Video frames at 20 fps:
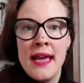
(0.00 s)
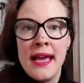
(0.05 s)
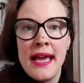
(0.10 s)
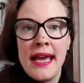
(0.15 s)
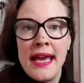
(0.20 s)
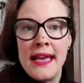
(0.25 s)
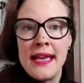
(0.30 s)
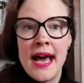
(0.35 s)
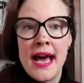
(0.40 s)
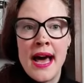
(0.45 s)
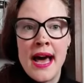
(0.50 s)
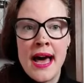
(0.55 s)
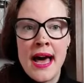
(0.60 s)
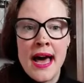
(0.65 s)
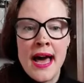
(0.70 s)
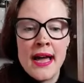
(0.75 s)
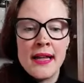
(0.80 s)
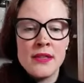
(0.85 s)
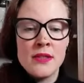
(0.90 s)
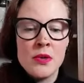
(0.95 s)
It
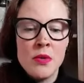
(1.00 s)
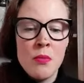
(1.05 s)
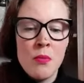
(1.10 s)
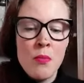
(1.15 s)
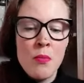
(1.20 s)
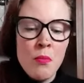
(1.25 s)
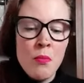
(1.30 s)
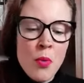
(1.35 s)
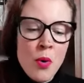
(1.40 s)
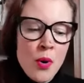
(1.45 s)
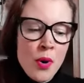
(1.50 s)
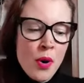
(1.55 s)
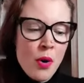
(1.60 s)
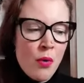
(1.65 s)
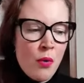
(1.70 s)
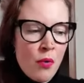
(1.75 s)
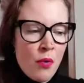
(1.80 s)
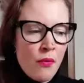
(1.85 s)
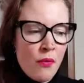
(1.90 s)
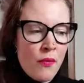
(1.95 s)
had
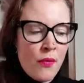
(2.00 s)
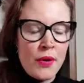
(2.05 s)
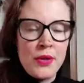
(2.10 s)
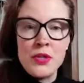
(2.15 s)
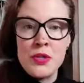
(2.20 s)
moreover